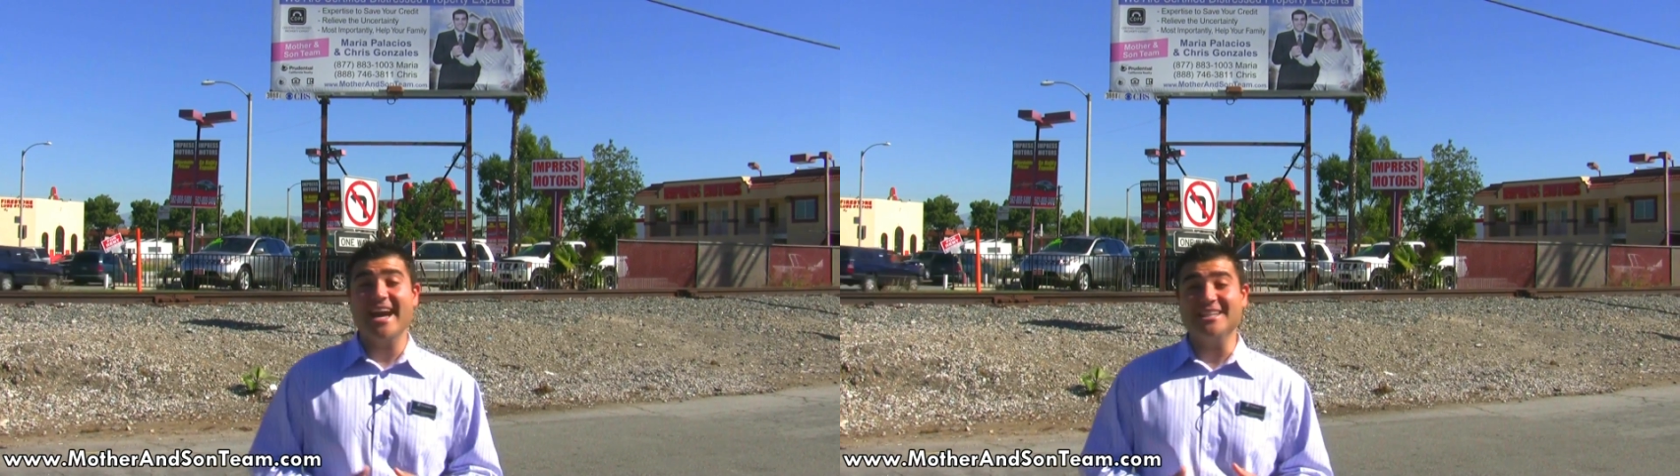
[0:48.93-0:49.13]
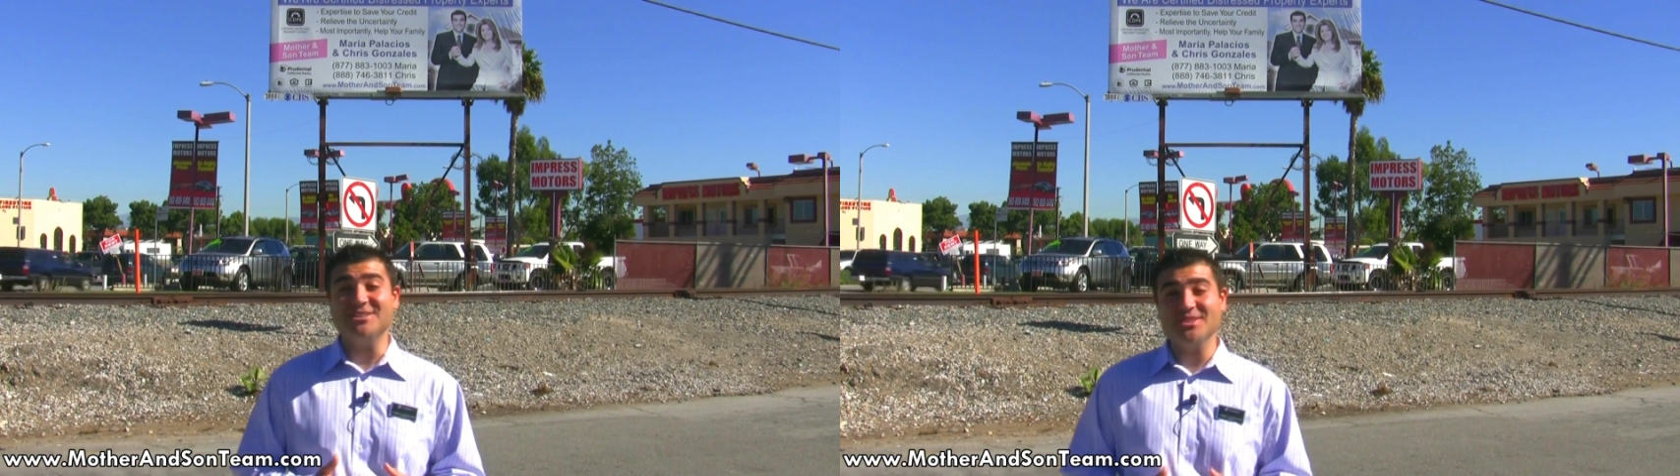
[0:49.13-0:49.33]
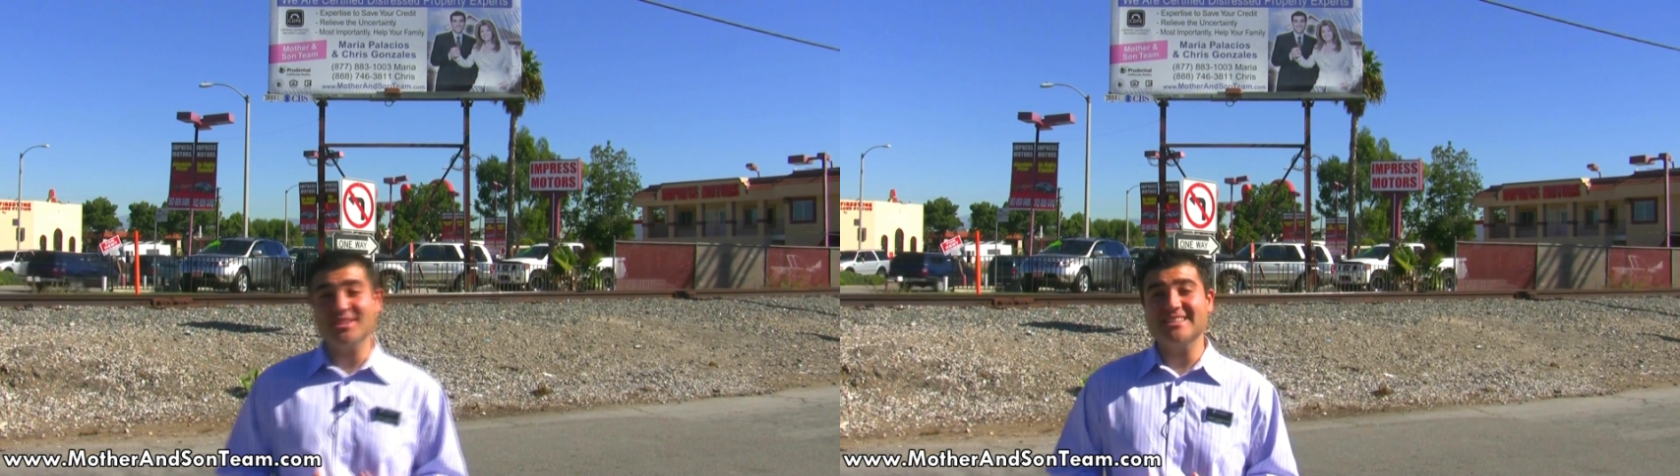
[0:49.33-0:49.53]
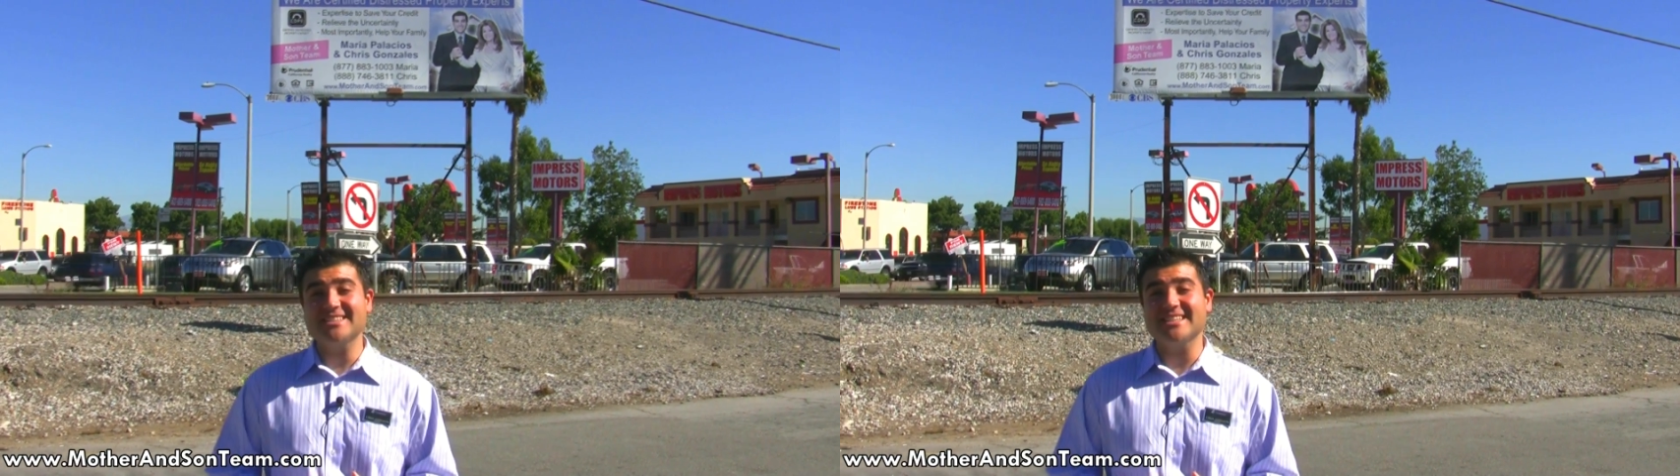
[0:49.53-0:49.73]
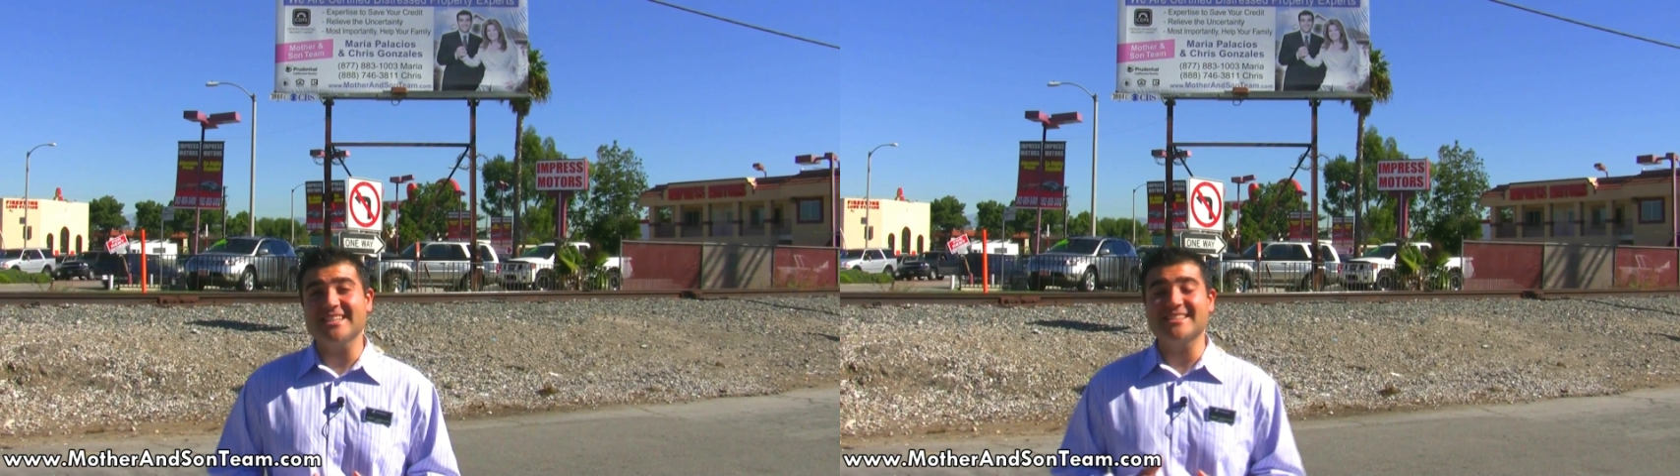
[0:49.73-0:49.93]
And as you can
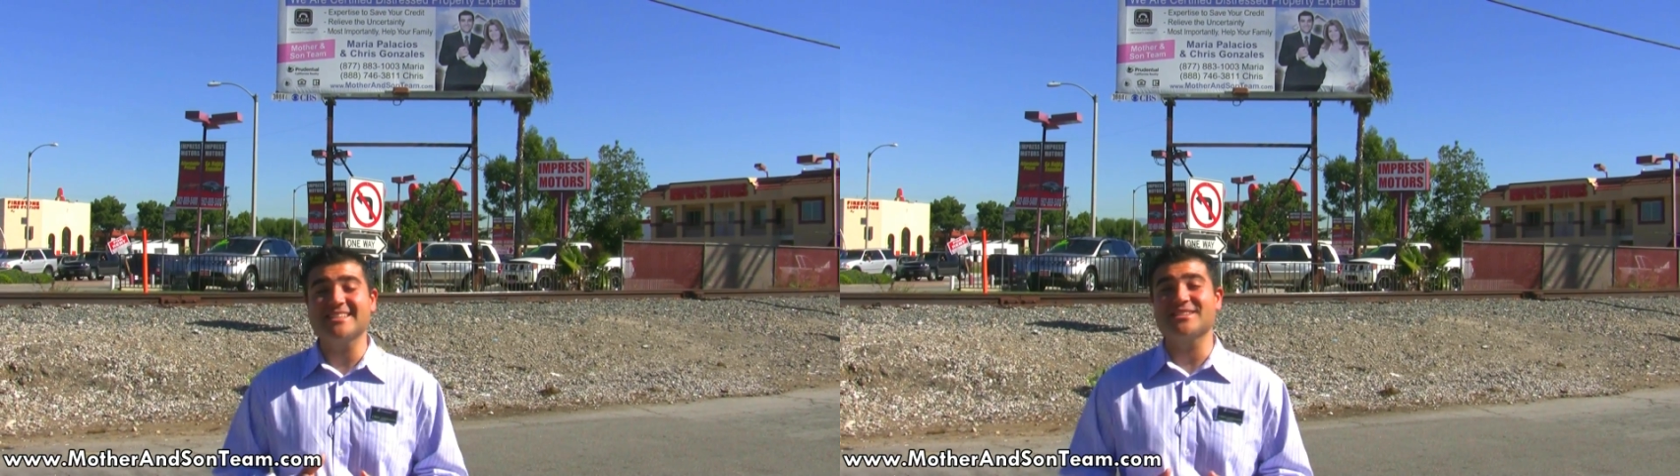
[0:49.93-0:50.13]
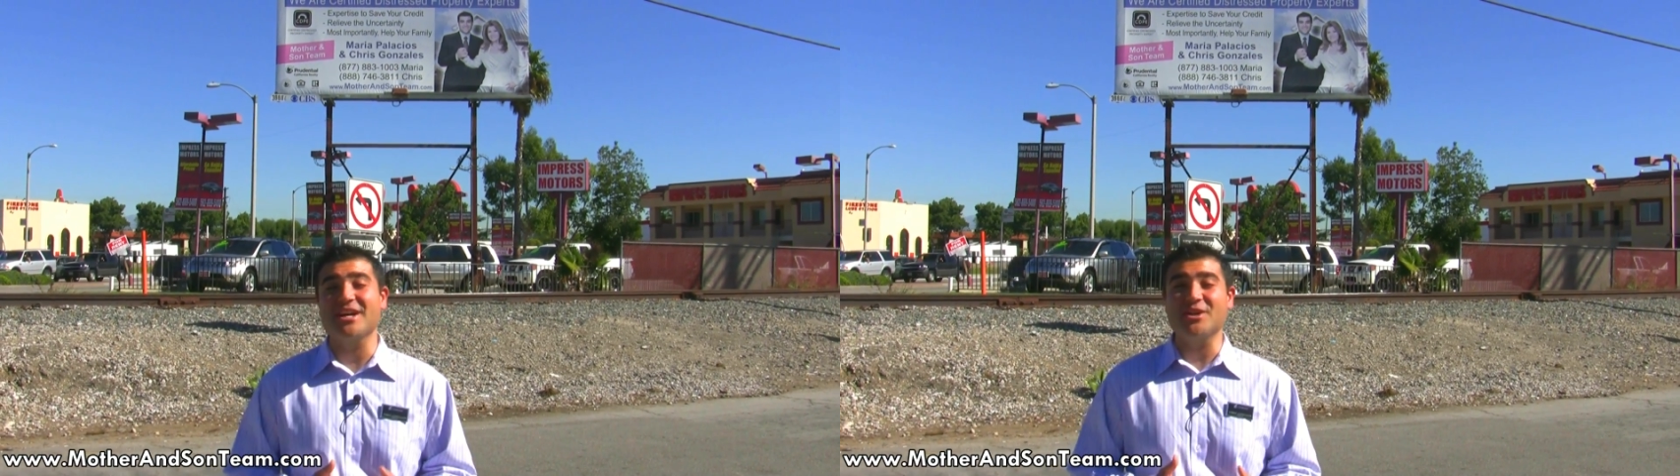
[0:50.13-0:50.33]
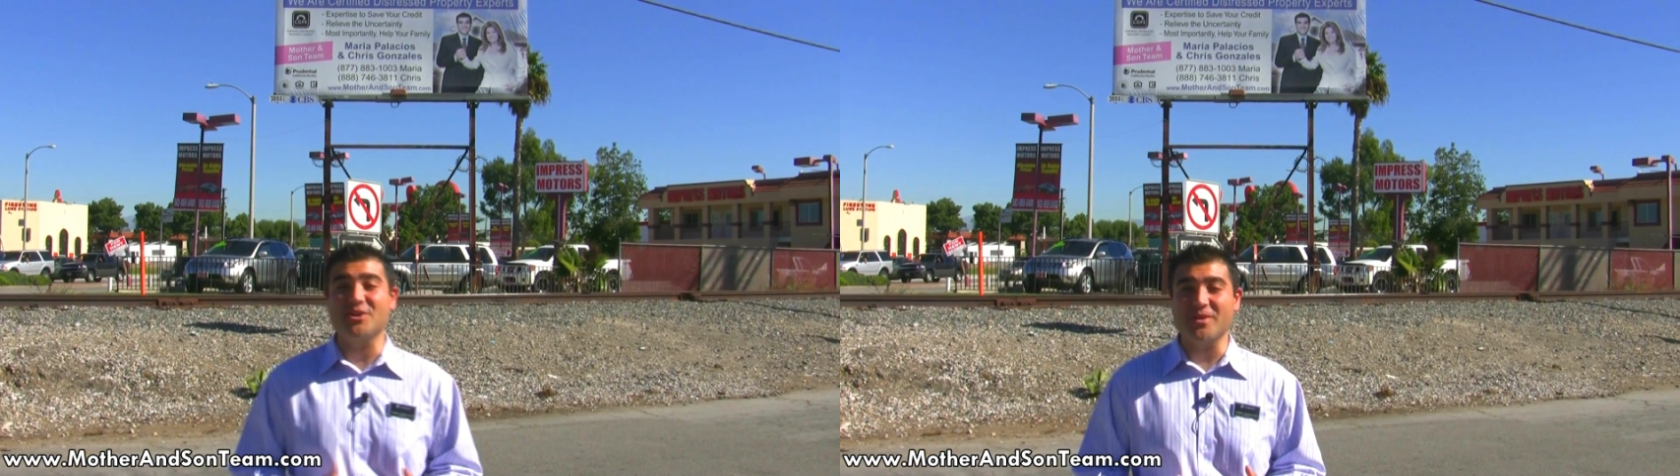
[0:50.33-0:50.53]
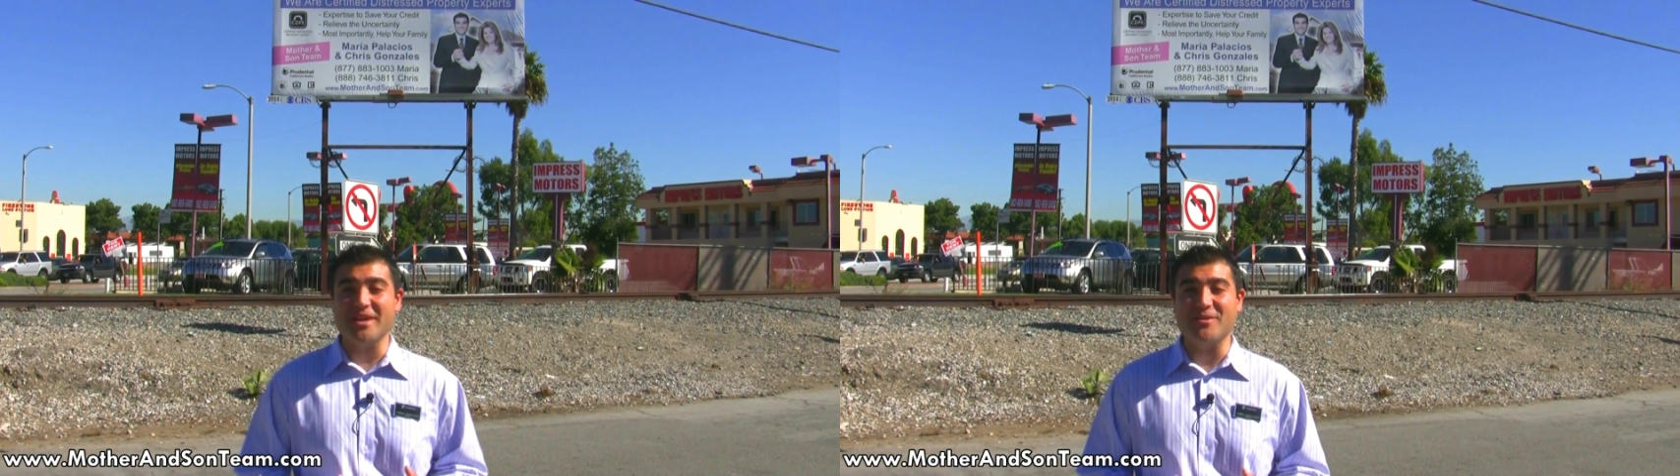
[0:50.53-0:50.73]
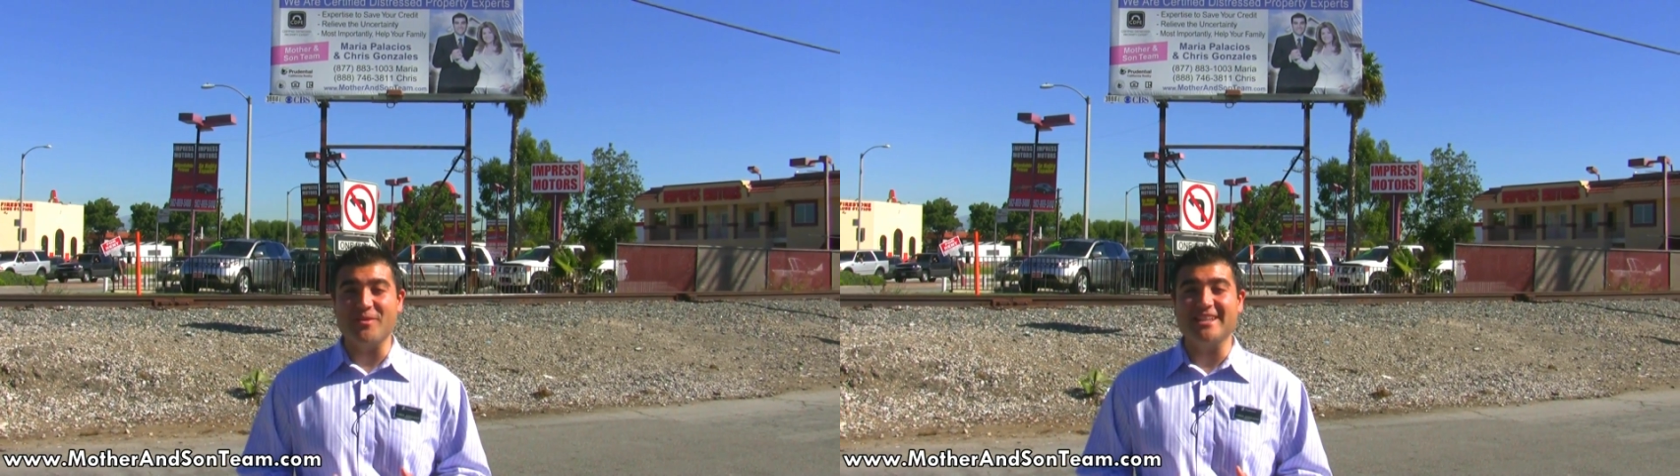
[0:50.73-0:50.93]
see, this is a
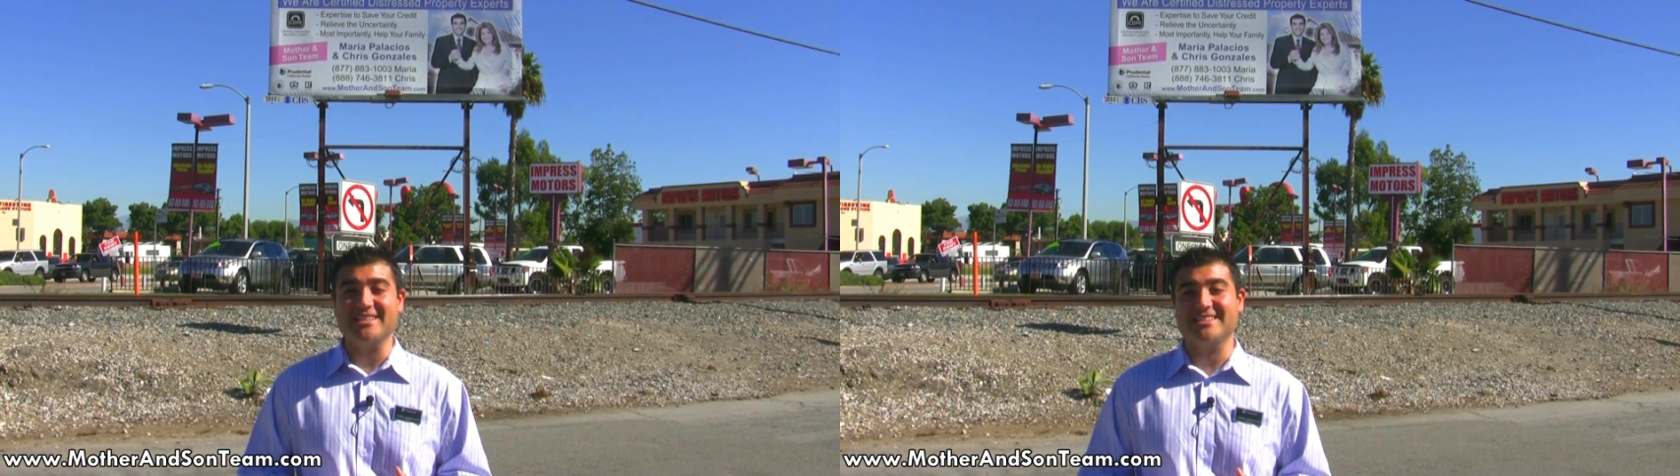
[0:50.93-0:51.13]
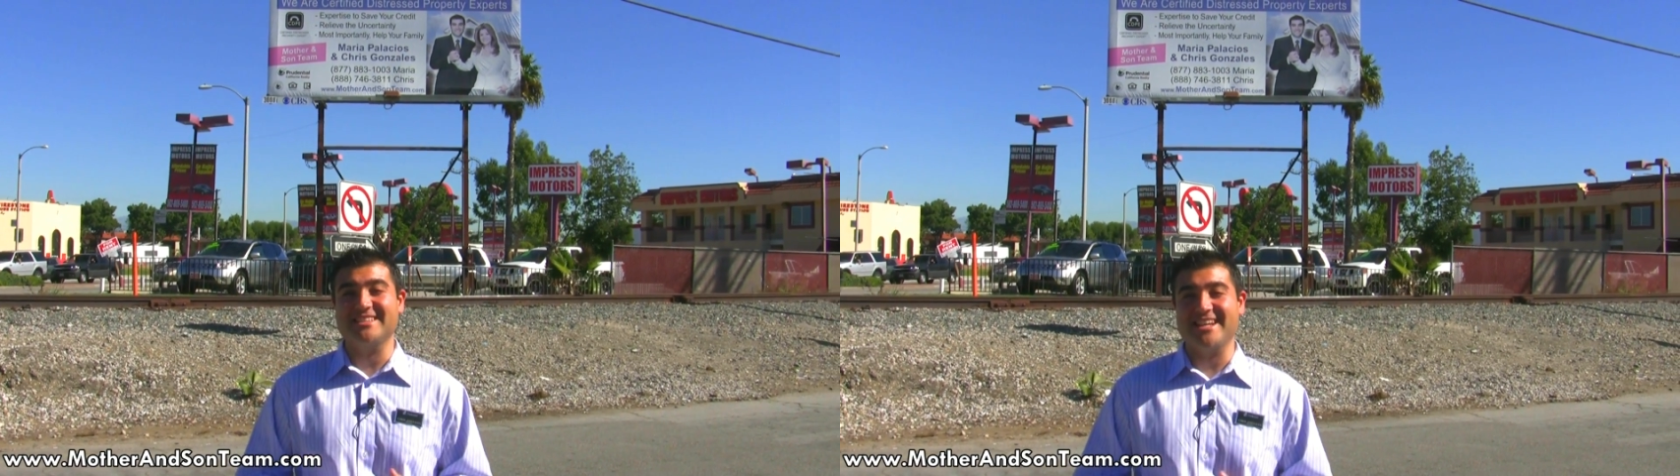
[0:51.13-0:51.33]
great way to